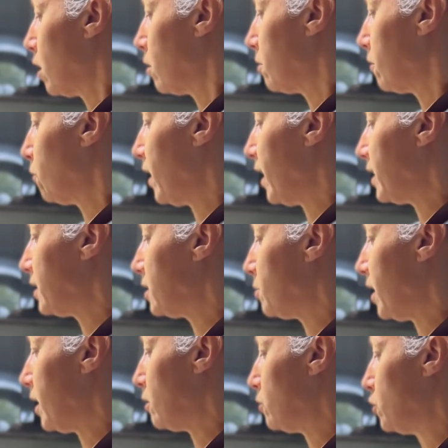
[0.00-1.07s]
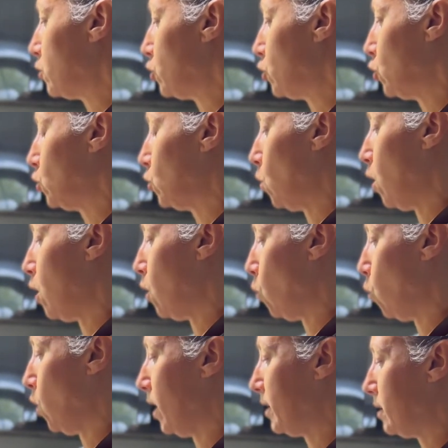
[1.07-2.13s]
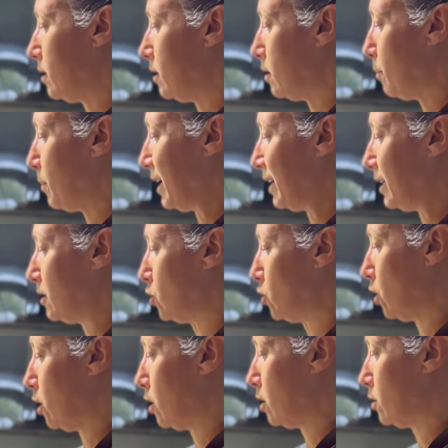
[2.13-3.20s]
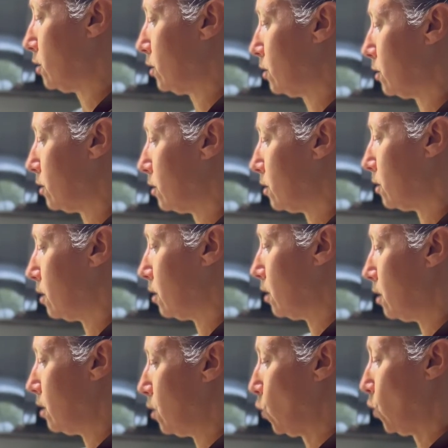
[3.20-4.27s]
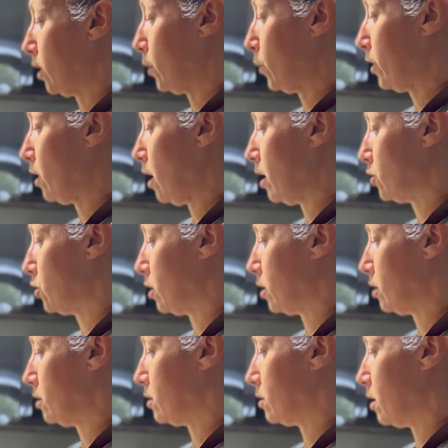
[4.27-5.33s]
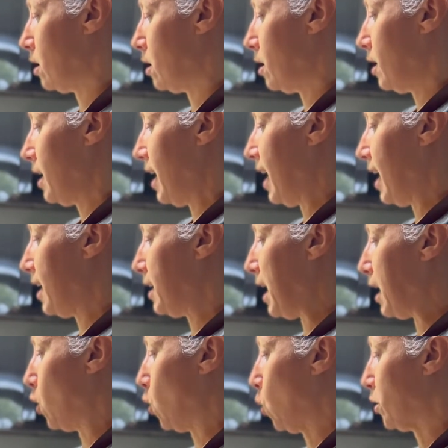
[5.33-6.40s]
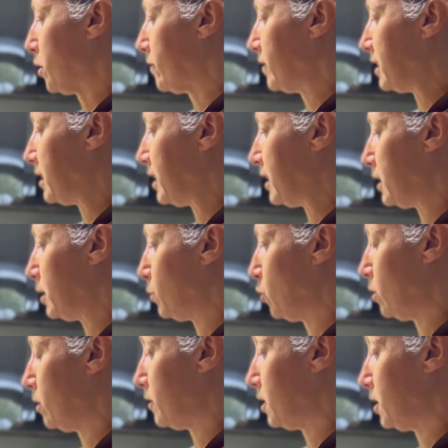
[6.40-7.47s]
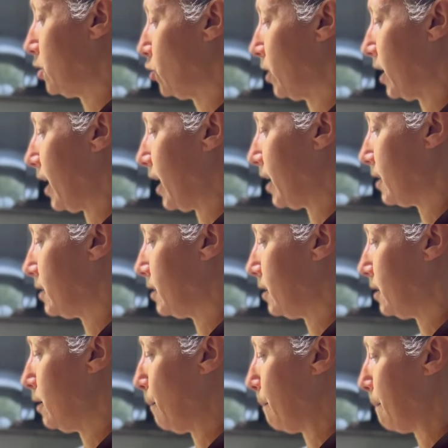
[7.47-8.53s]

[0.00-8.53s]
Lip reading: For adding tomatoes to 1 pint jars, working with hot jars, add 1/4 teaspoon of citric acid